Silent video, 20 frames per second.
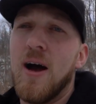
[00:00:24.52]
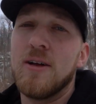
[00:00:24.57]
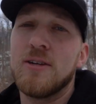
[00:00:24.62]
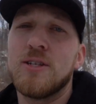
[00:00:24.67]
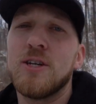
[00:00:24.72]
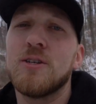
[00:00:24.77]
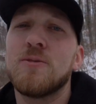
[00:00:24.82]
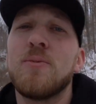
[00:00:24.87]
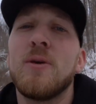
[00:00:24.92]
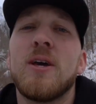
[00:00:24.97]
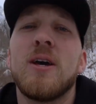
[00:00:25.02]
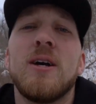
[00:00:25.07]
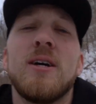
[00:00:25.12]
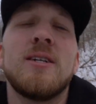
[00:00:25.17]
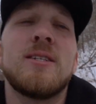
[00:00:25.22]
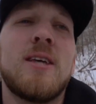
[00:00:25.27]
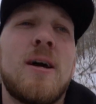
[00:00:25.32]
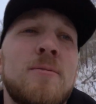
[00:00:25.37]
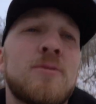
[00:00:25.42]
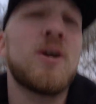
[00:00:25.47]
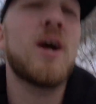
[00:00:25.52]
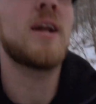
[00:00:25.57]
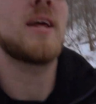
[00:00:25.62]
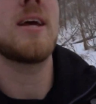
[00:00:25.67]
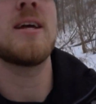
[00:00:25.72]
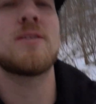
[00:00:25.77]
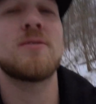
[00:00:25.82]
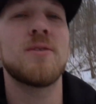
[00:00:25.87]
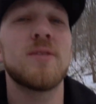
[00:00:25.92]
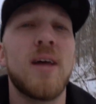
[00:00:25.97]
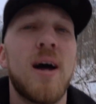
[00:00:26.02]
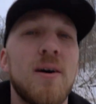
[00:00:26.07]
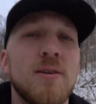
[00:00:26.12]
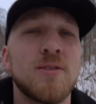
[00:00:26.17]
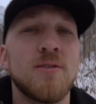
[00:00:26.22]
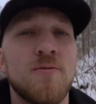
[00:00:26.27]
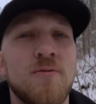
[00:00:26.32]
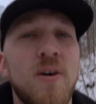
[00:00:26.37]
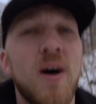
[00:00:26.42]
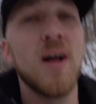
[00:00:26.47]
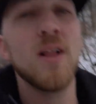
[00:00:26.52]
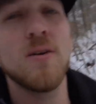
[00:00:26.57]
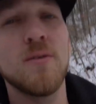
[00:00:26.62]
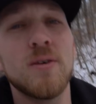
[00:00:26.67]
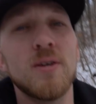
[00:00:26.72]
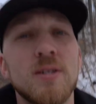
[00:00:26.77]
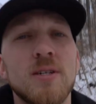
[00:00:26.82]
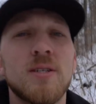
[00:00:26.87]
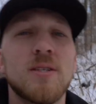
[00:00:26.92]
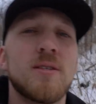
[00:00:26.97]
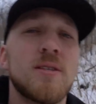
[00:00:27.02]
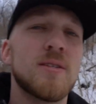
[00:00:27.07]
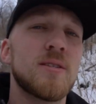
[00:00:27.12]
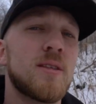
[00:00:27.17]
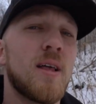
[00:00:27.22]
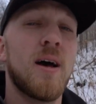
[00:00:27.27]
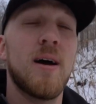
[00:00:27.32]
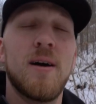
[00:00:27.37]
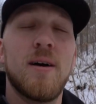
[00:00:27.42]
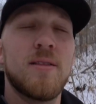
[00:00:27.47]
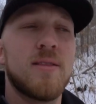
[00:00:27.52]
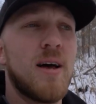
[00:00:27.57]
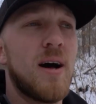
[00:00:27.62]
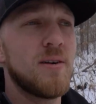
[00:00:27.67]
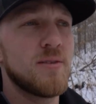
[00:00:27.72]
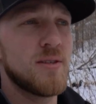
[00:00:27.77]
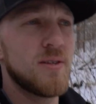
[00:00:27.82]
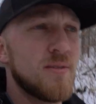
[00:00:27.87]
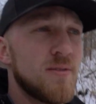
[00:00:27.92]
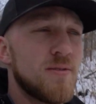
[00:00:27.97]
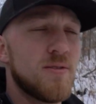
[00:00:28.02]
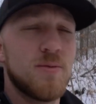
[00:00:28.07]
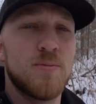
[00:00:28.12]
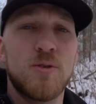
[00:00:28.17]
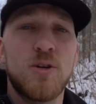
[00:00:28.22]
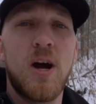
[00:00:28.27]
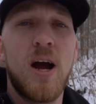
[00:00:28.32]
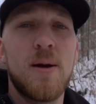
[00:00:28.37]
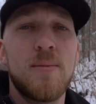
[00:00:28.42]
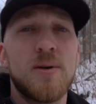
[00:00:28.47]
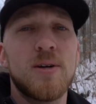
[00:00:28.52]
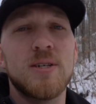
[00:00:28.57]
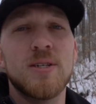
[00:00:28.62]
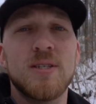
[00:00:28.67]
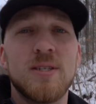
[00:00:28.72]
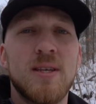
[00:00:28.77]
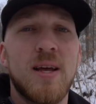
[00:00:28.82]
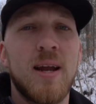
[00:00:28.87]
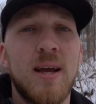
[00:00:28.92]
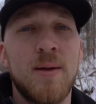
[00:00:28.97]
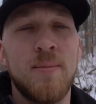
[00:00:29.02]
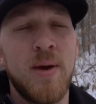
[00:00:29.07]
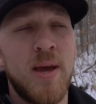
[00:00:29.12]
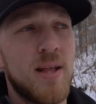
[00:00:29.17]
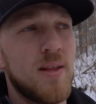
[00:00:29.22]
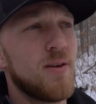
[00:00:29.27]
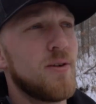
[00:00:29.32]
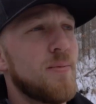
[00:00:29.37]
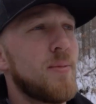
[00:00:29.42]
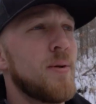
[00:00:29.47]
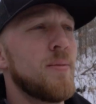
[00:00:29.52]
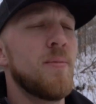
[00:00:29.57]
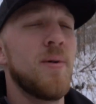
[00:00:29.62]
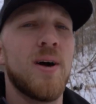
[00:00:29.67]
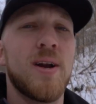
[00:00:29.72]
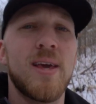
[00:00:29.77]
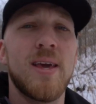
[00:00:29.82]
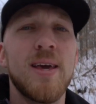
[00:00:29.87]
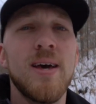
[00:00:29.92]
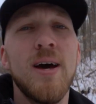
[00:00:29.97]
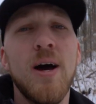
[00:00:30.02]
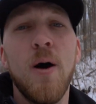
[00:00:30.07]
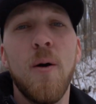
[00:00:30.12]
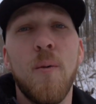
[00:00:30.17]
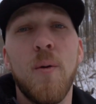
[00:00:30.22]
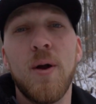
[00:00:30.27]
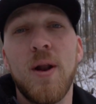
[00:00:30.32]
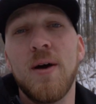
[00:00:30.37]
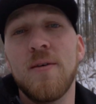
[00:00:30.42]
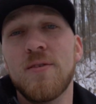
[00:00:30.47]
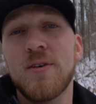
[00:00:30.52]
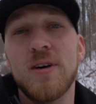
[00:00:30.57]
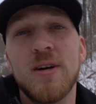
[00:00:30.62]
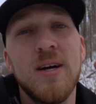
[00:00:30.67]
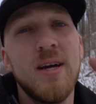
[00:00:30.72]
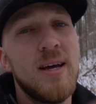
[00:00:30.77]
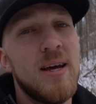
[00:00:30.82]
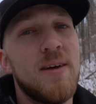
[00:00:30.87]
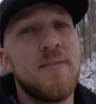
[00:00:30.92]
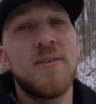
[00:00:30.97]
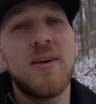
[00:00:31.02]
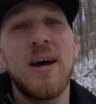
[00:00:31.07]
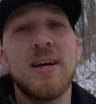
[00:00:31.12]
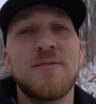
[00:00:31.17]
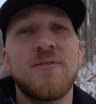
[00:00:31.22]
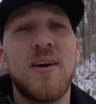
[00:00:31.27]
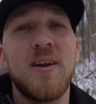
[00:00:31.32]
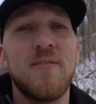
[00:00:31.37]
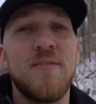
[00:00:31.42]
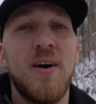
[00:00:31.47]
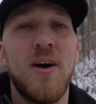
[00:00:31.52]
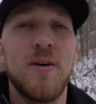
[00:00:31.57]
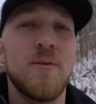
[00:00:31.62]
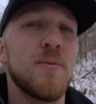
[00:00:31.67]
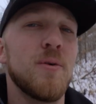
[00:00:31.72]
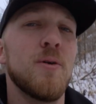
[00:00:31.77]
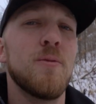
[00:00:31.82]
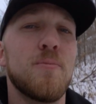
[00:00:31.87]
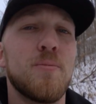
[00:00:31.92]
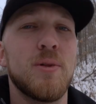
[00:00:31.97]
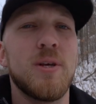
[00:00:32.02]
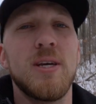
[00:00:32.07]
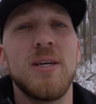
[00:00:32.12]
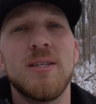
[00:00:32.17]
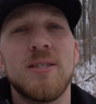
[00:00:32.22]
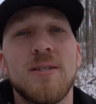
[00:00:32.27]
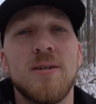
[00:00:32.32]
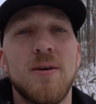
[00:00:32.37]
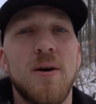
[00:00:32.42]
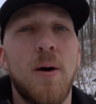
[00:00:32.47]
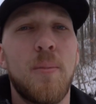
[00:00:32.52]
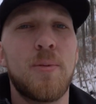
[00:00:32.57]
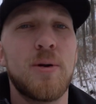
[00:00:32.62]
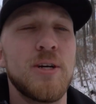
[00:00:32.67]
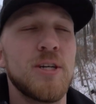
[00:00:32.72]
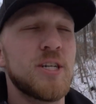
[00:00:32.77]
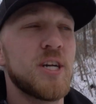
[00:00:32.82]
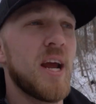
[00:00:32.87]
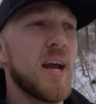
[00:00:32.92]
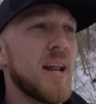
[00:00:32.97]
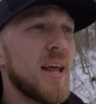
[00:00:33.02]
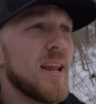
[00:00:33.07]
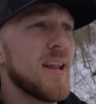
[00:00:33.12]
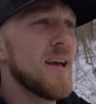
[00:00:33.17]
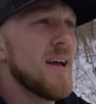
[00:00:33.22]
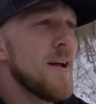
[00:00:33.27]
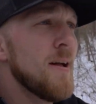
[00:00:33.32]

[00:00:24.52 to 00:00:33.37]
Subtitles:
Just because I'm trying to get to 1,000 followers, 1,000 subscribers, then I can make a little bit of money, whatever. If you guys find it valuable, please appreciate it.